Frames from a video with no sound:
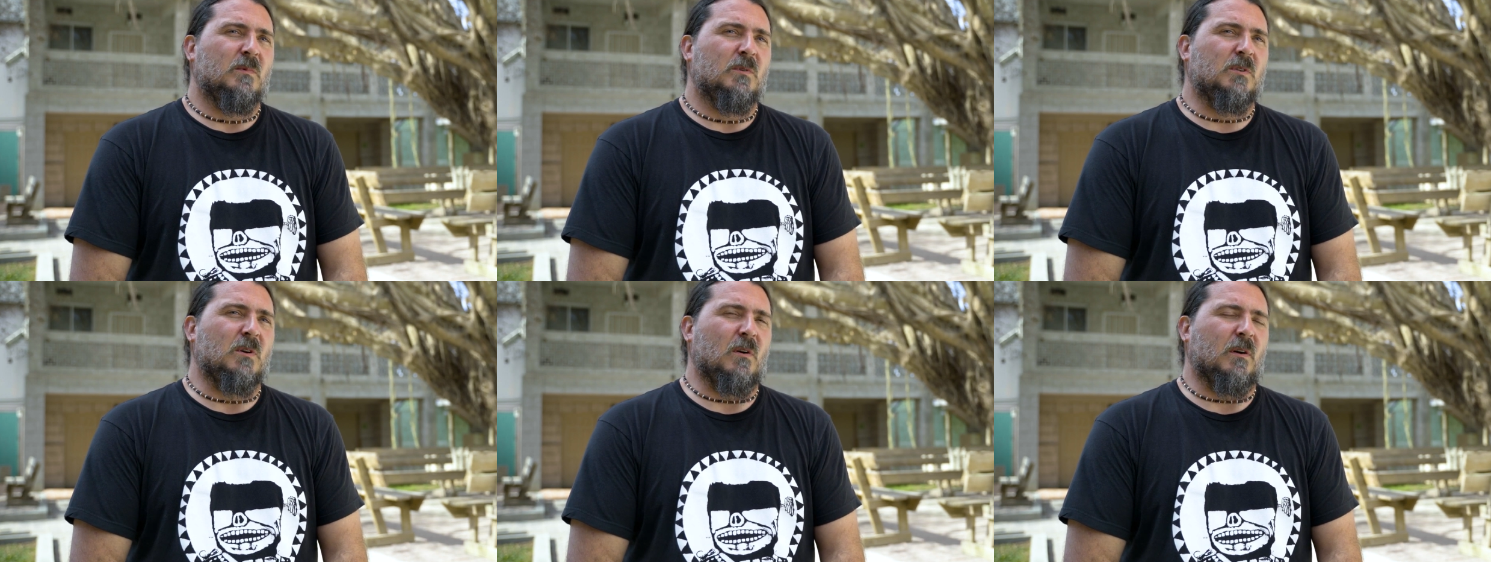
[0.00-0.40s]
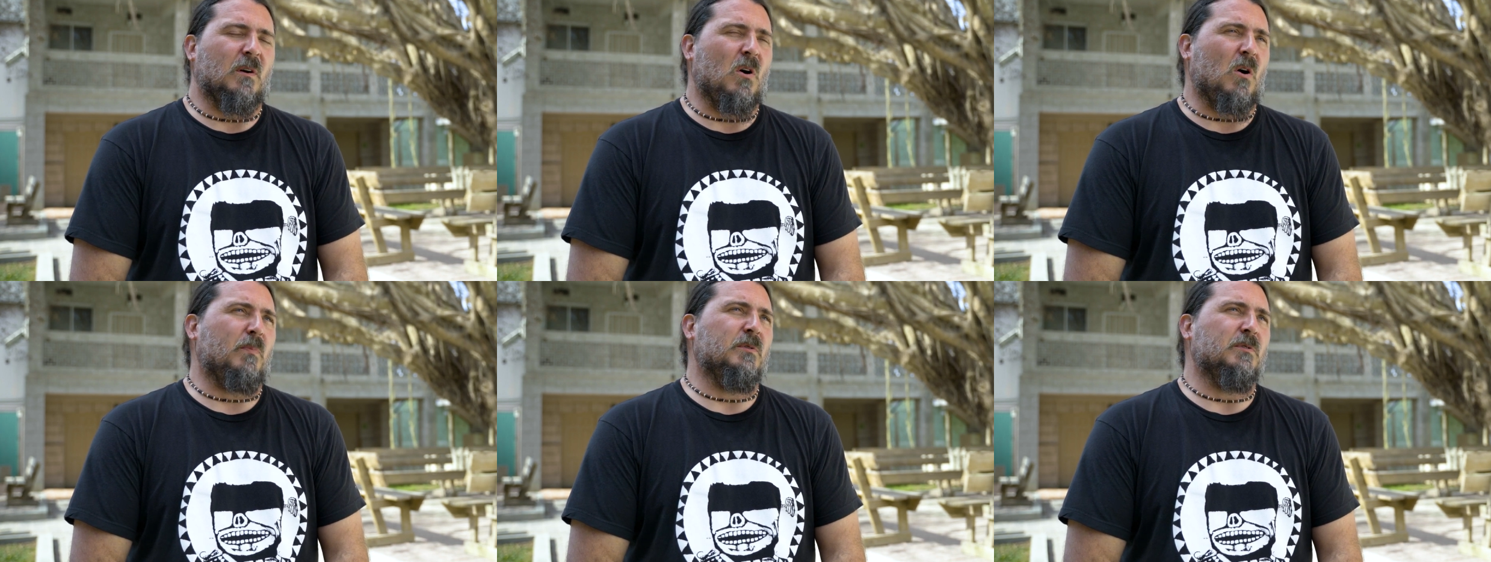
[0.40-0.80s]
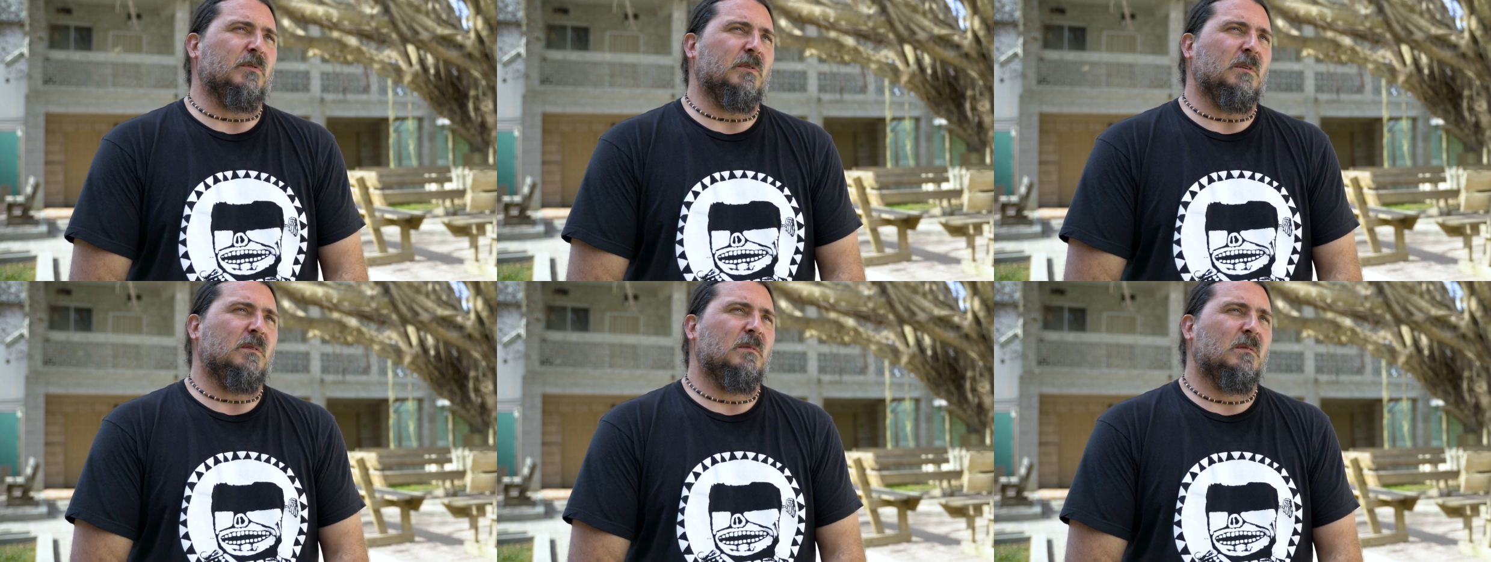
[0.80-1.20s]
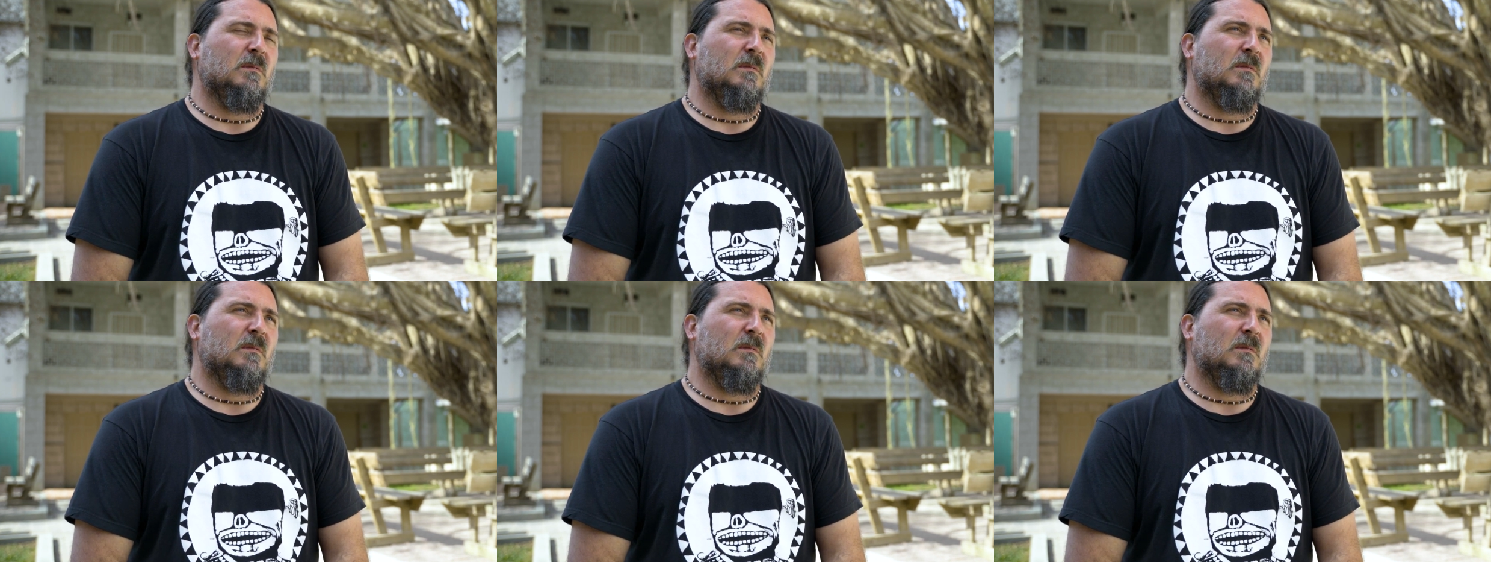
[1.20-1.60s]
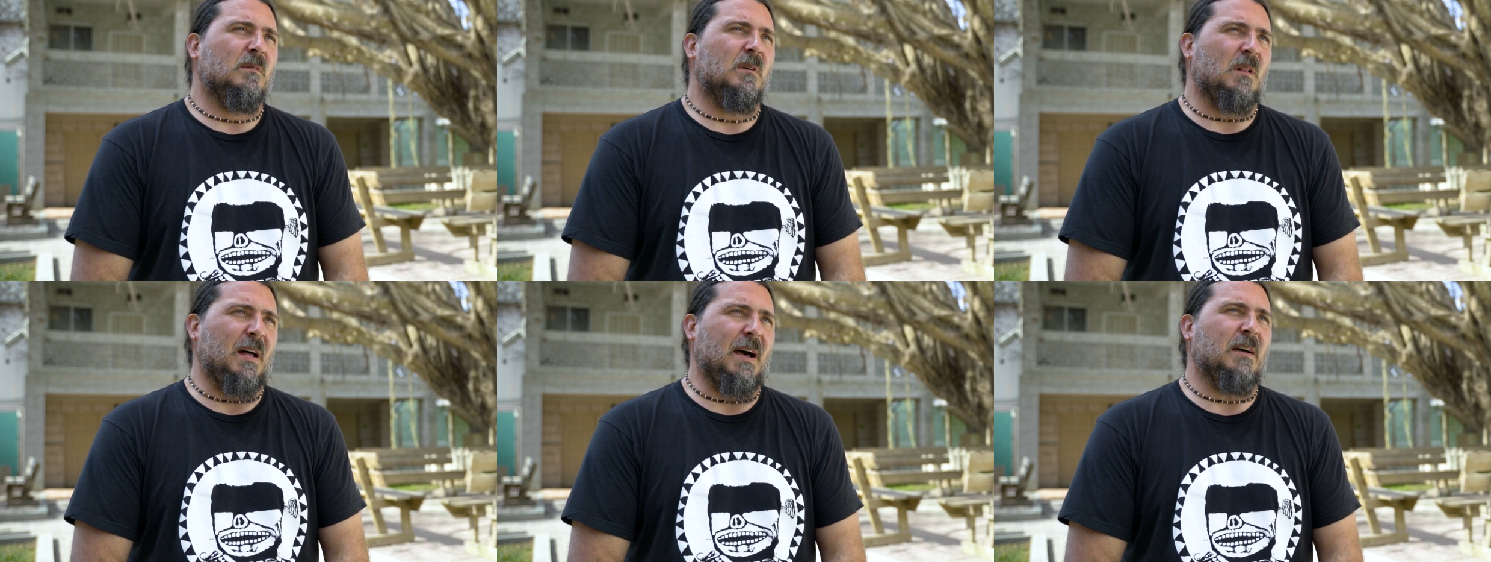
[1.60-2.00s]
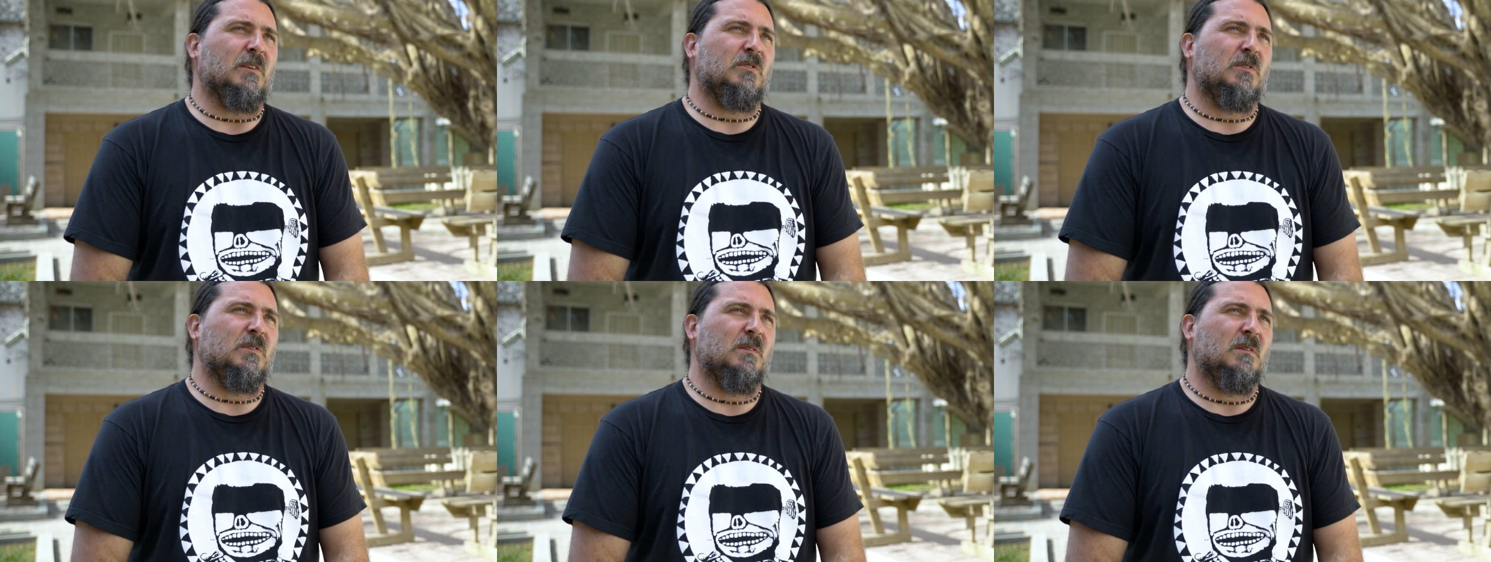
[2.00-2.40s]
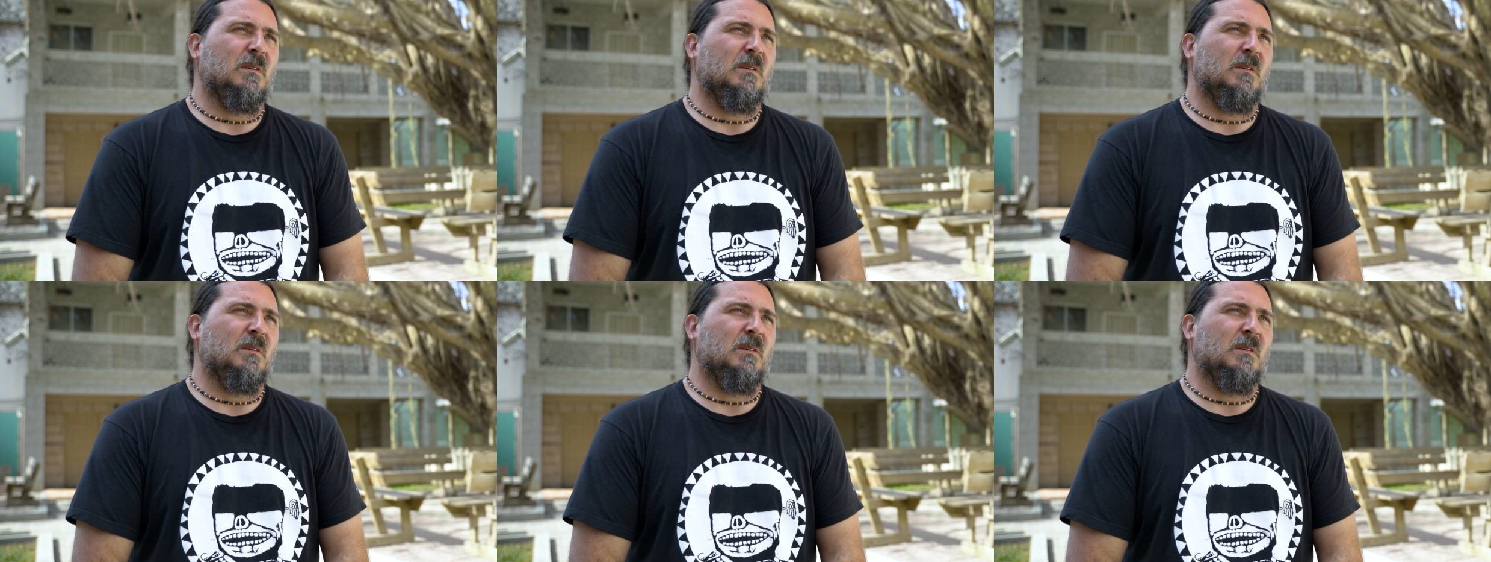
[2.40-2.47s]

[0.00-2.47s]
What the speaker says: start a carpentry class